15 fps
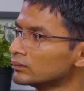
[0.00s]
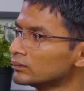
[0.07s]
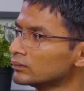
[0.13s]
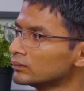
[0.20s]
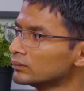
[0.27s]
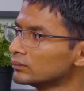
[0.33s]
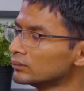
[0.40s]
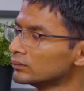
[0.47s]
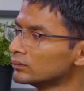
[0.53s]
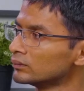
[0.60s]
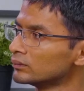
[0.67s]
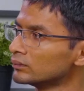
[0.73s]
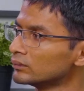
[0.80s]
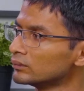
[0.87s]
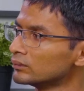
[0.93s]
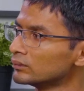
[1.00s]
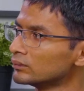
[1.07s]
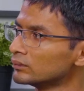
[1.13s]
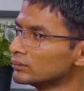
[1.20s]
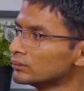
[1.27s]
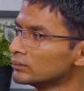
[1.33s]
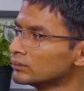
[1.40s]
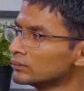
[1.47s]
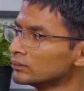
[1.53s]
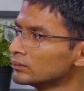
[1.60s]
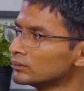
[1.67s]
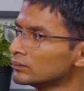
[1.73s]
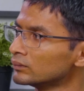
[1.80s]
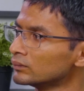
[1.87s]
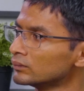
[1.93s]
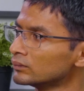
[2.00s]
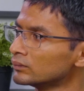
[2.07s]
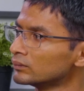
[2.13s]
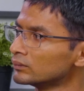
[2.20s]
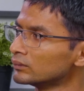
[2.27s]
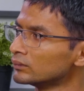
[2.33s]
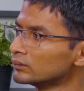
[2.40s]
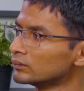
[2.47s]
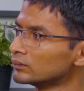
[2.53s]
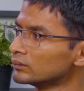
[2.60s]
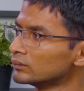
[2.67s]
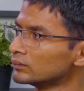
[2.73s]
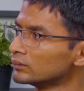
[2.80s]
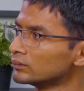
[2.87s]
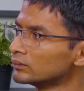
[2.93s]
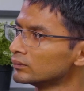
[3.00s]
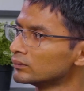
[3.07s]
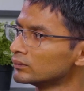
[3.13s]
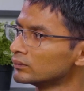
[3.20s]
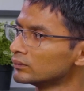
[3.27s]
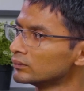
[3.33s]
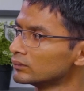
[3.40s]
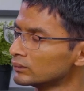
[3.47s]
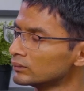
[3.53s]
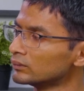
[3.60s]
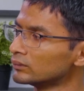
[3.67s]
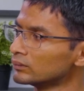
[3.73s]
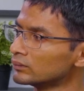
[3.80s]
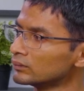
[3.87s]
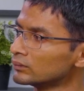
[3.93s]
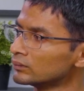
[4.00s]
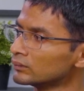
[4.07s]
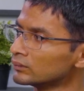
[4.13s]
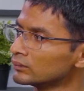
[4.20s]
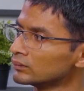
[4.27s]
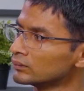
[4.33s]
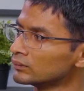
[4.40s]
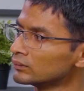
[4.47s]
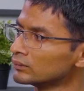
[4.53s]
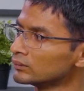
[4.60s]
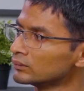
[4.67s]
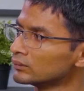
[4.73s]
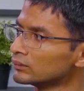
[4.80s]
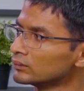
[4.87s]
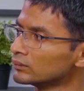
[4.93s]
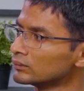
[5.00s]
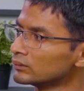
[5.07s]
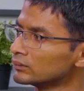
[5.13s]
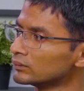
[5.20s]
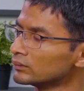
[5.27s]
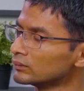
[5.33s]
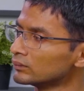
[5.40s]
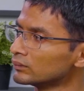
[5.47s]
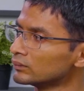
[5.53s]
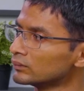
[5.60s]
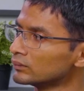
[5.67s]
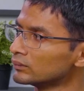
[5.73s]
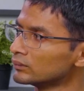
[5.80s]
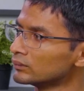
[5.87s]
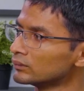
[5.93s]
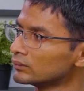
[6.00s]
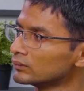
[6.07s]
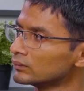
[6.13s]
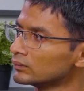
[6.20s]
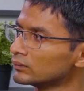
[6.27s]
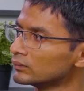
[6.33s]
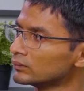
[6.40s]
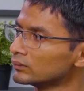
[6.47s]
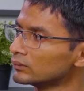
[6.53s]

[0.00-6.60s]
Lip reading: (not speaking)